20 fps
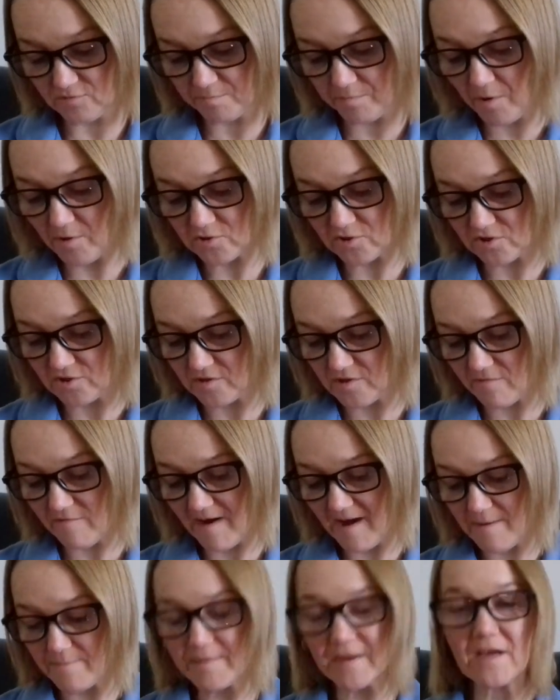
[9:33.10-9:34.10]
pottering
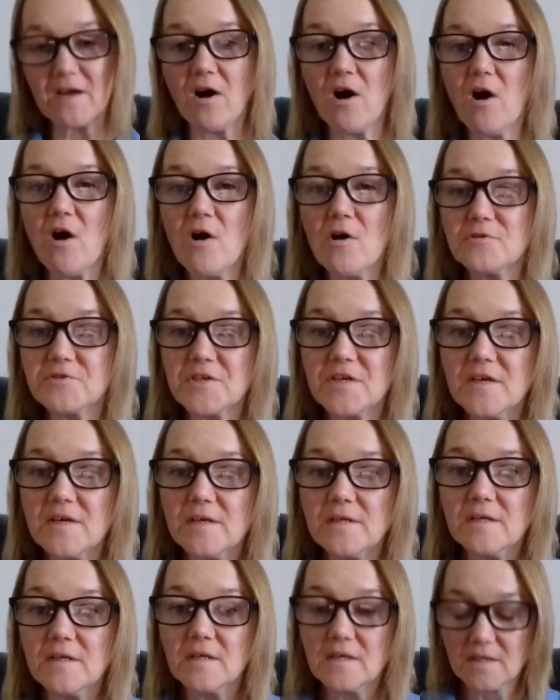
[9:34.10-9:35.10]
around my
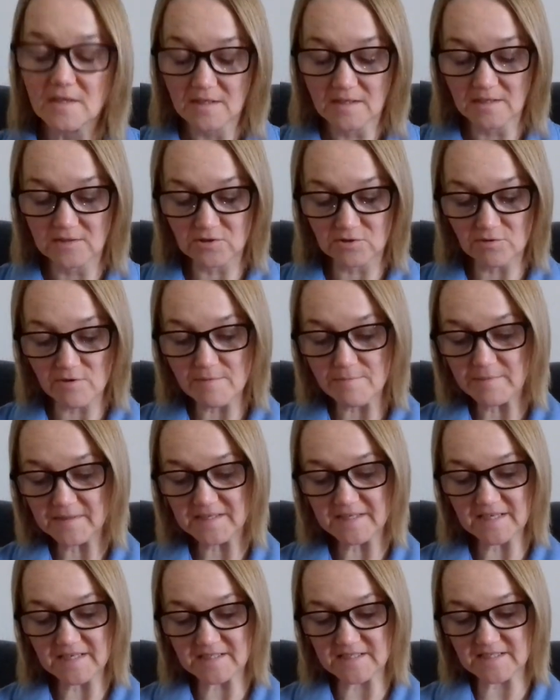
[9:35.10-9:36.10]
garden and doing my
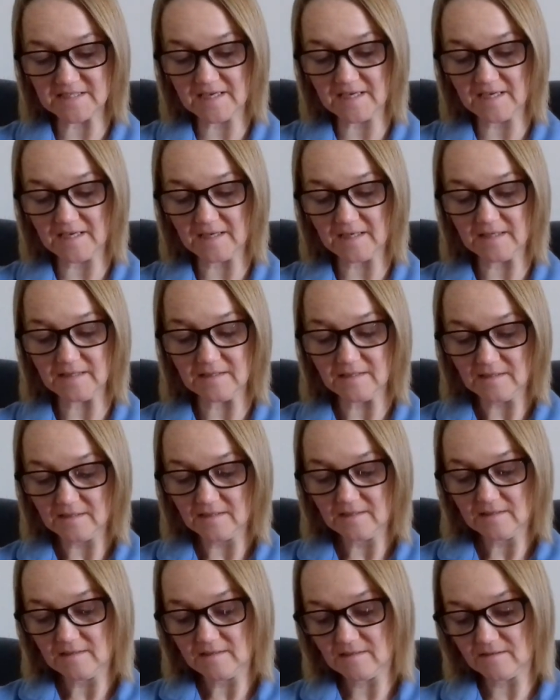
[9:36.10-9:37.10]
knitting
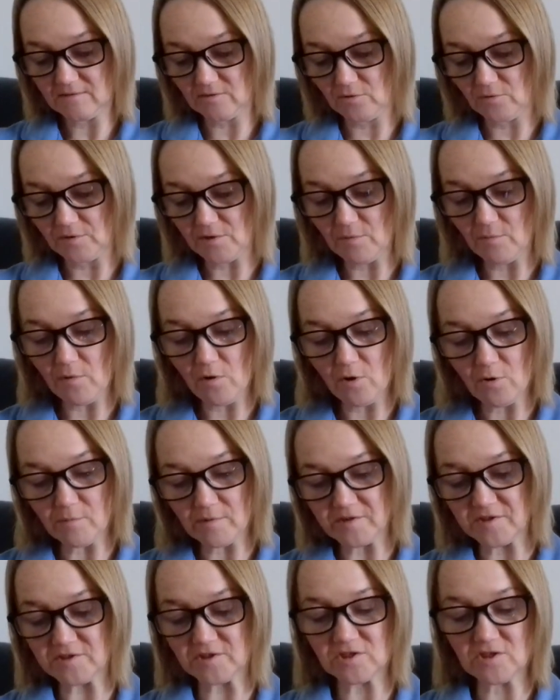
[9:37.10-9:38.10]
and going to walk
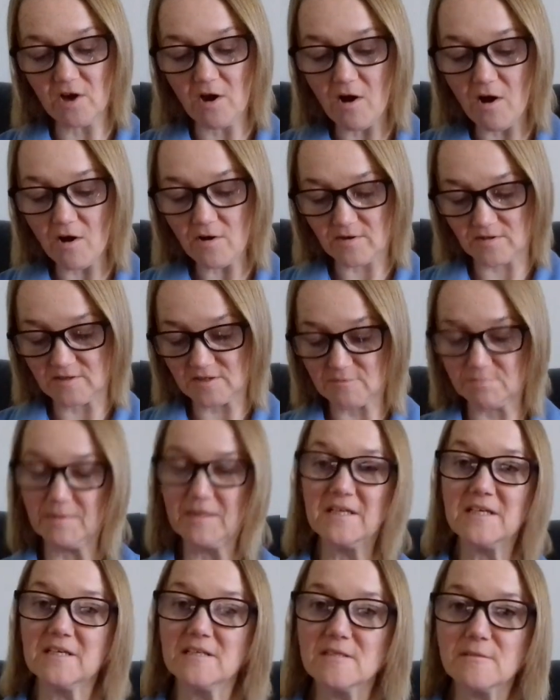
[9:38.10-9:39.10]
with a dog and
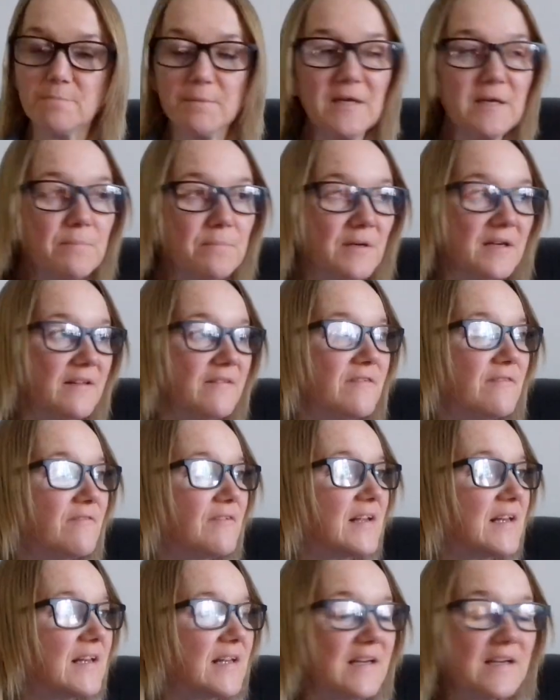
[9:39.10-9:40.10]
speaking to people in the
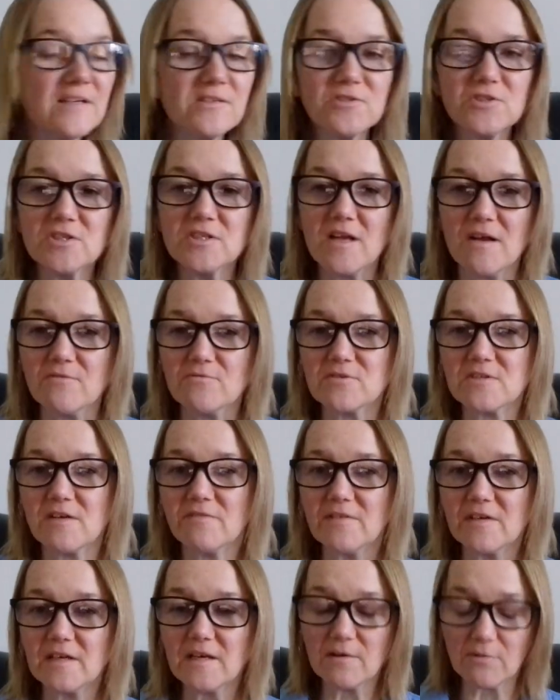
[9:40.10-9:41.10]
village, just
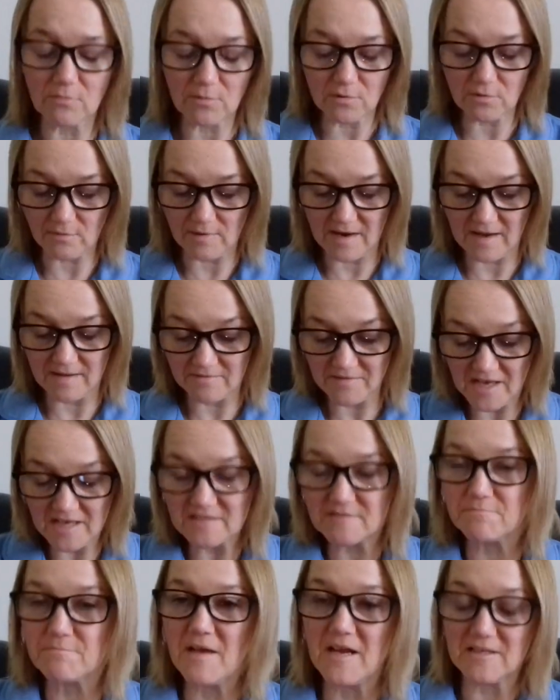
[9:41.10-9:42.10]
having a little walk around.
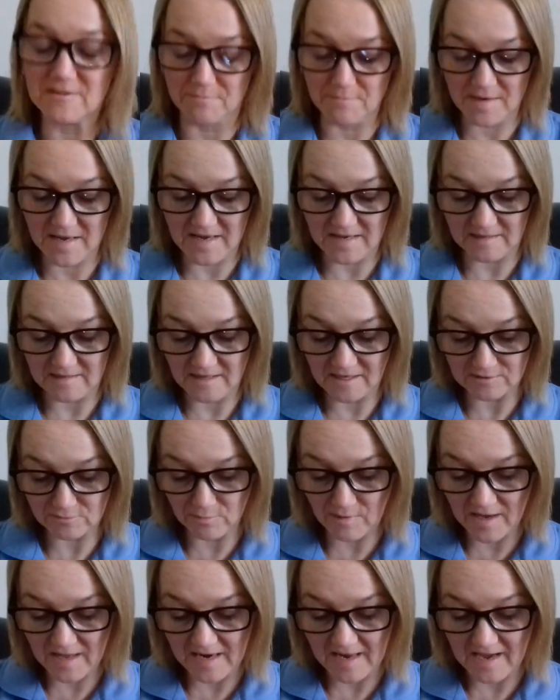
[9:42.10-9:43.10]
That's me. That's
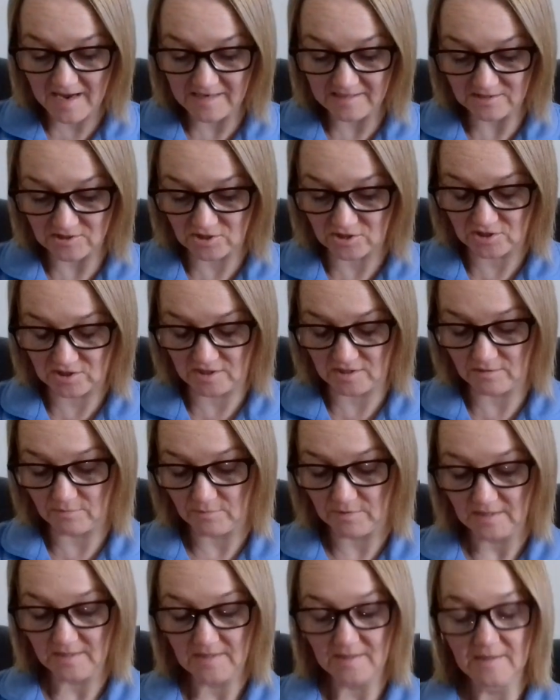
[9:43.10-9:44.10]
what I like to do.
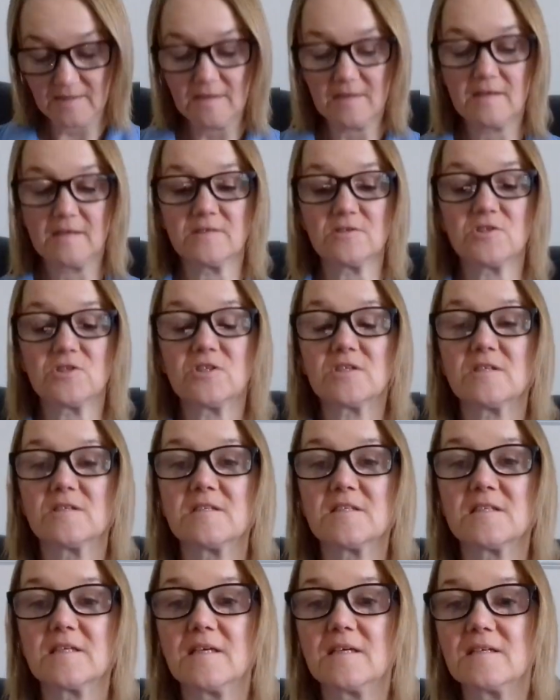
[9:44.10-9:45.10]
And as you can
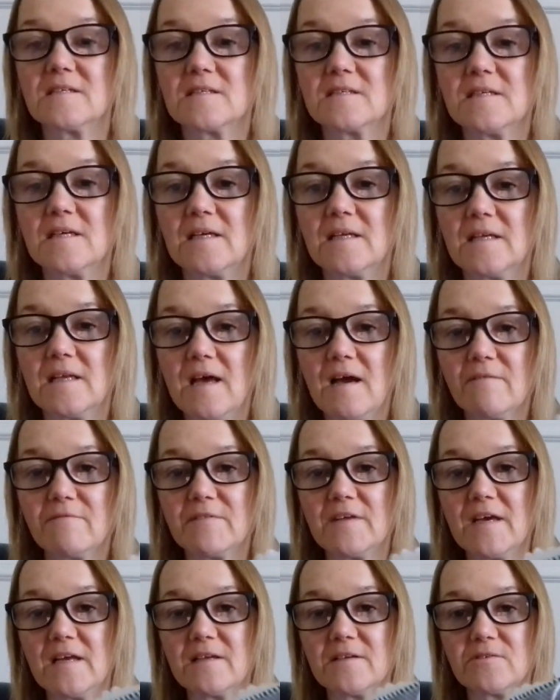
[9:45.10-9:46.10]
see, I've
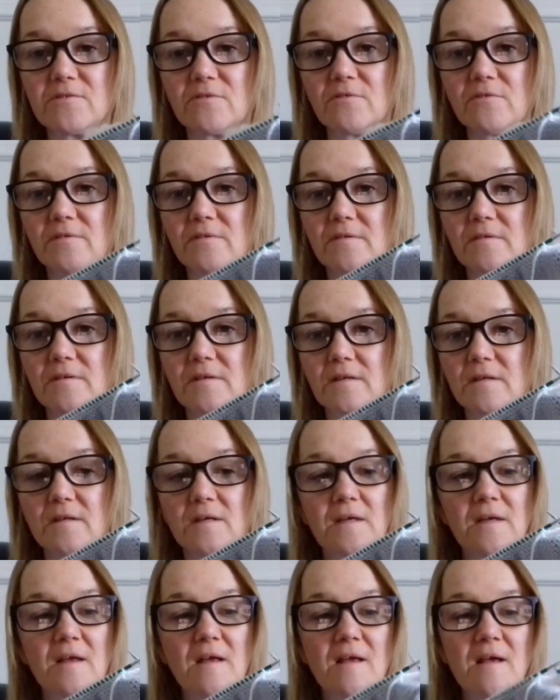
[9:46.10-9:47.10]
nearly done.
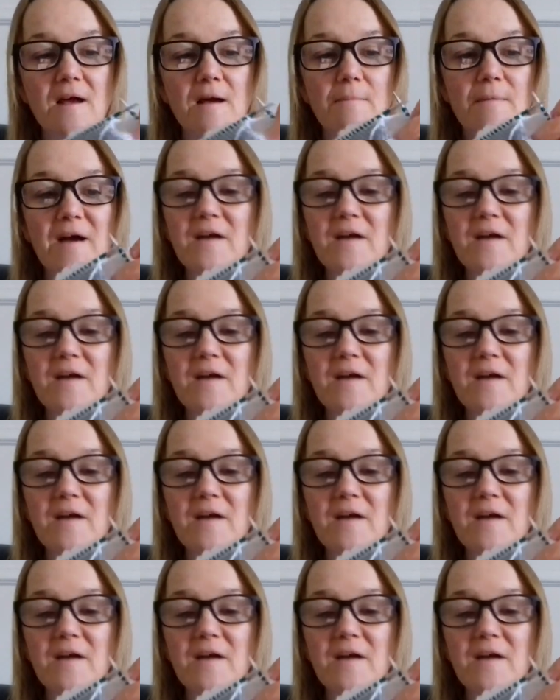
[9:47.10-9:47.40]
I